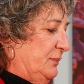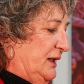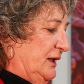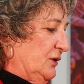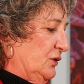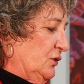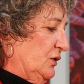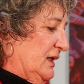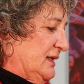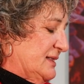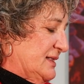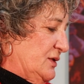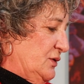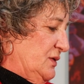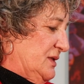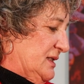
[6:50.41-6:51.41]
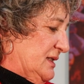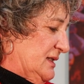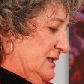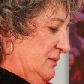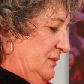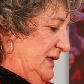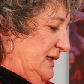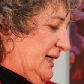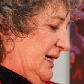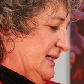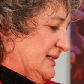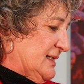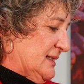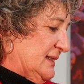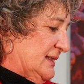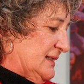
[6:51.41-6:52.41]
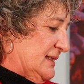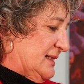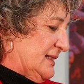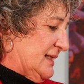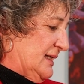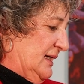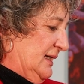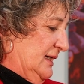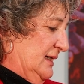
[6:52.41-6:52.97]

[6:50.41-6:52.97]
Peter, and Susan to meet Aslan's.